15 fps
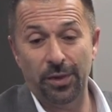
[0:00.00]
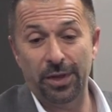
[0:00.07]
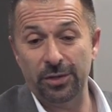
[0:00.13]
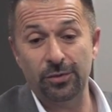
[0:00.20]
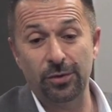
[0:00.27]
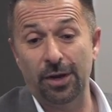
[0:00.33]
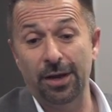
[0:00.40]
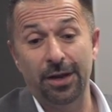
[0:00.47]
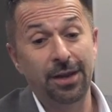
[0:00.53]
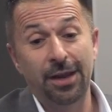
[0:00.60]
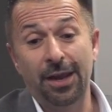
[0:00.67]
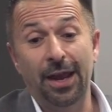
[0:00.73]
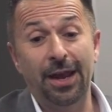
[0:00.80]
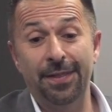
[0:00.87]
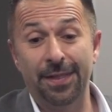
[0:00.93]
Well, that's right.
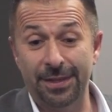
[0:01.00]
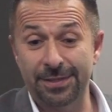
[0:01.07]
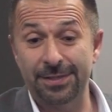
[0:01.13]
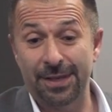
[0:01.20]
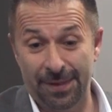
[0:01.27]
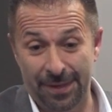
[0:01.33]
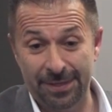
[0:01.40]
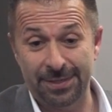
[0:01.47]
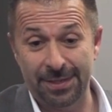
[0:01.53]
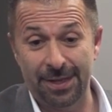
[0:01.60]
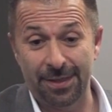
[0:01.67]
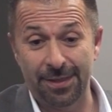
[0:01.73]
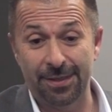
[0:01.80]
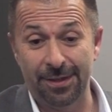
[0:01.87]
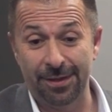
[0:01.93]
And that's the
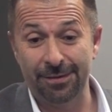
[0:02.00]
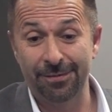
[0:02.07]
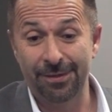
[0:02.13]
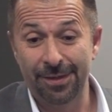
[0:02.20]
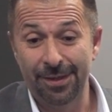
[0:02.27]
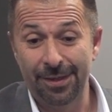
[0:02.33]
other thing,